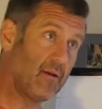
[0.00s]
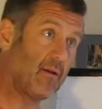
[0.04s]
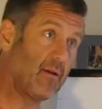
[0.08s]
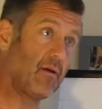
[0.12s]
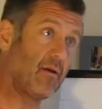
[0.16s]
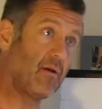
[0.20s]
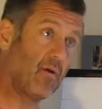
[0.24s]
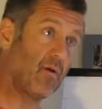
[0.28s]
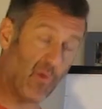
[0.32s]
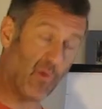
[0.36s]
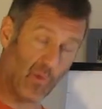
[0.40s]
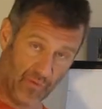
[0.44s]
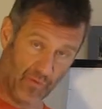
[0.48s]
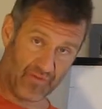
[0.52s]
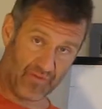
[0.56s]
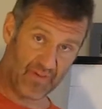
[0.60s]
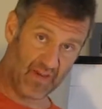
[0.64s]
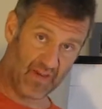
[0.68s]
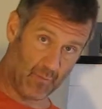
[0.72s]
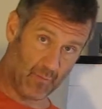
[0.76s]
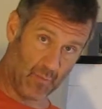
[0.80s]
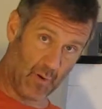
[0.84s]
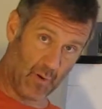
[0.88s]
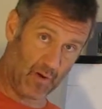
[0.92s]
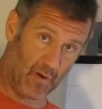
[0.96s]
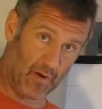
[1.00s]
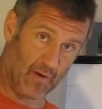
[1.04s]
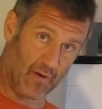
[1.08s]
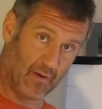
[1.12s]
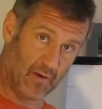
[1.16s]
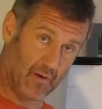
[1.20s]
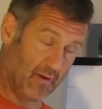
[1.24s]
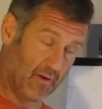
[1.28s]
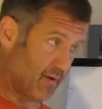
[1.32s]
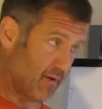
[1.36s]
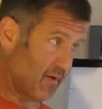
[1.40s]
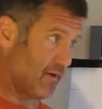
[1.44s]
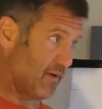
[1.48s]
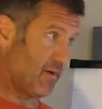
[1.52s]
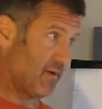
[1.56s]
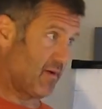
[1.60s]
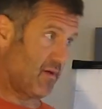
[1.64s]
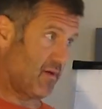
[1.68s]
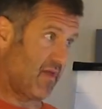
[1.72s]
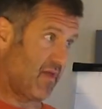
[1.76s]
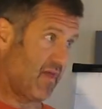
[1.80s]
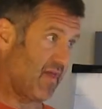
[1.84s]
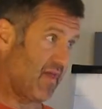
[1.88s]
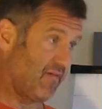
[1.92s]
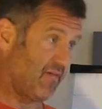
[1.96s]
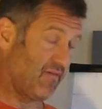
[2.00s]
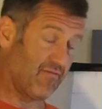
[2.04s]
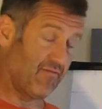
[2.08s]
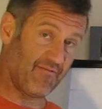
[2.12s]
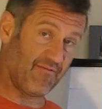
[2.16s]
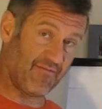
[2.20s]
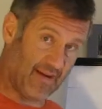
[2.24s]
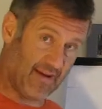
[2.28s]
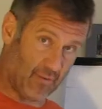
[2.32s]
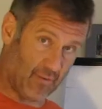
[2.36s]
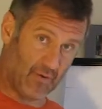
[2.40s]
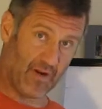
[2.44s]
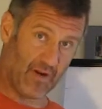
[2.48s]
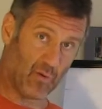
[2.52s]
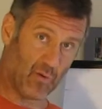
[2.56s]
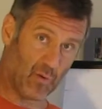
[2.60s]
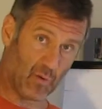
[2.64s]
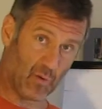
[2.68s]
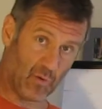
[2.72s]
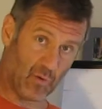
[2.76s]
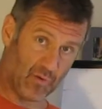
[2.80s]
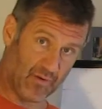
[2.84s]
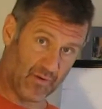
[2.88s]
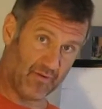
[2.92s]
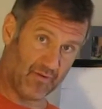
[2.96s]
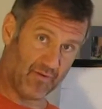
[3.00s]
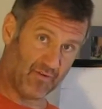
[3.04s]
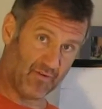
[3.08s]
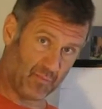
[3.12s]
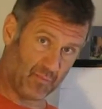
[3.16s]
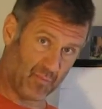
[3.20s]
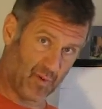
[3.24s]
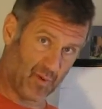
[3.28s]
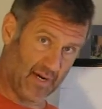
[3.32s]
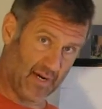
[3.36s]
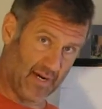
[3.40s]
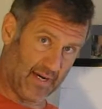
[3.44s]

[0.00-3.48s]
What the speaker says: Old Saybrook is very cold in the spring.